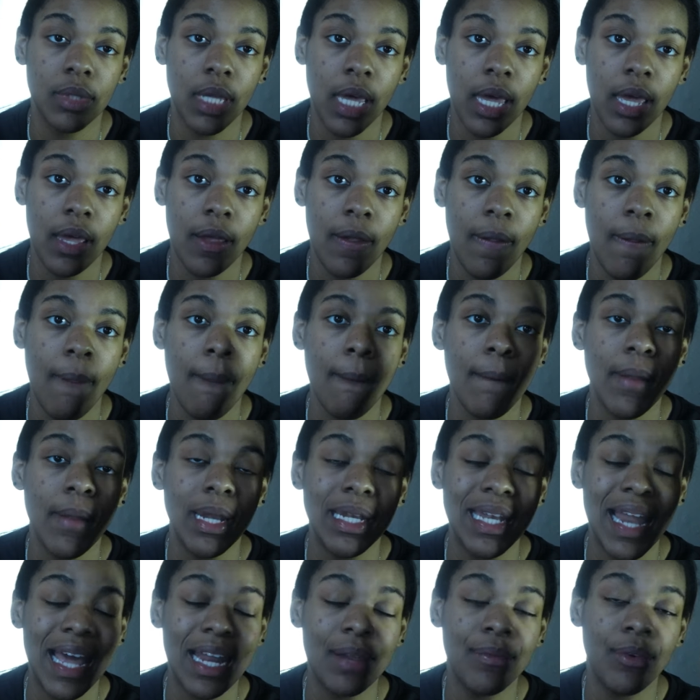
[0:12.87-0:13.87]
Okay?
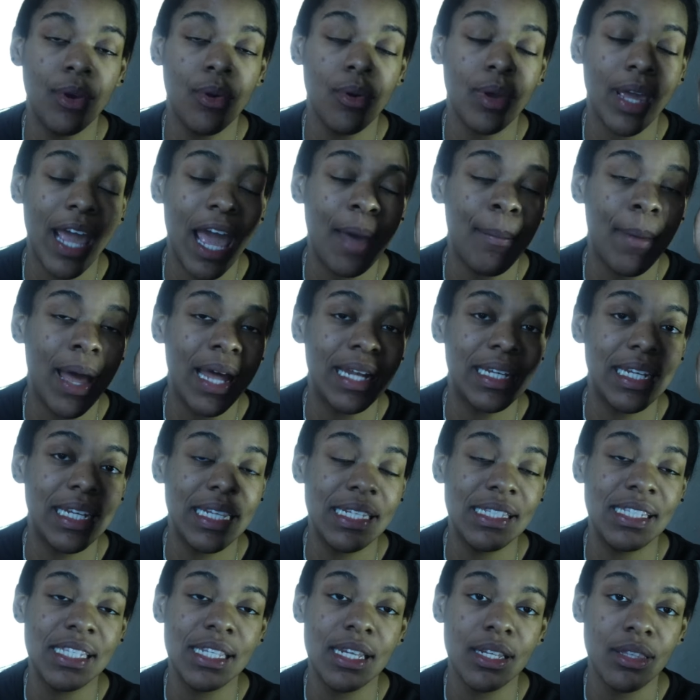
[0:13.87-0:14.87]
Not even gonna cap. I
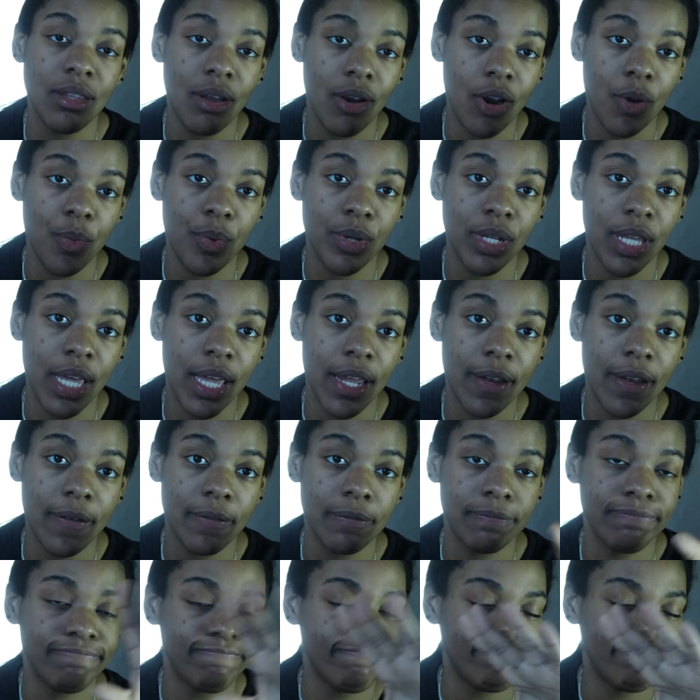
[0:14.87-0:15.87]
didn't see the third one yet.